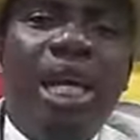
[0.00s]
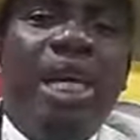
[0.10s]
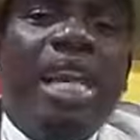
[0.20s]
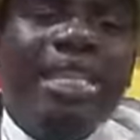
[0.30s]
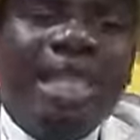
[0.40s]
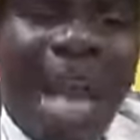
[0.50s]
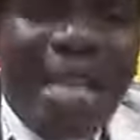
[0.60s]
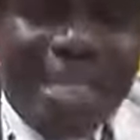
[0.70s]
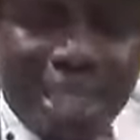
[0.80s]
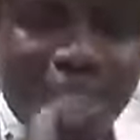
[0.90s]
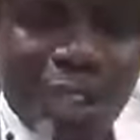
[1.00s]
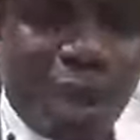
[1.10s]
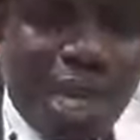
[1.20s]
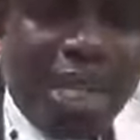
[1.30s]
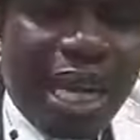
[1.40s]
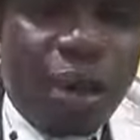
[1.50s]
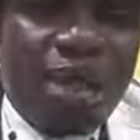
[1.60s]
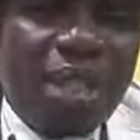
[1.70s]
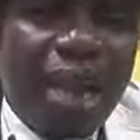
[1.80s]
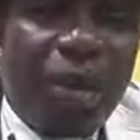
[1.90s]
Let's act sexual
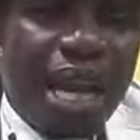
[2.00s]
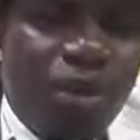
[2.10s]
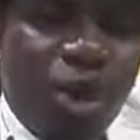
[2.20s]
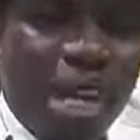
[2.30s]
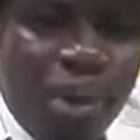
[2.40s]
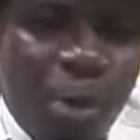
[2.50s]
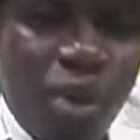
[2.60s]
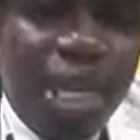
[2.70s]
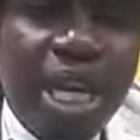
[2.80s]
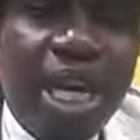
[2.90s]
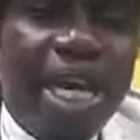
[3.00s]
intercourse like we are doing a movie.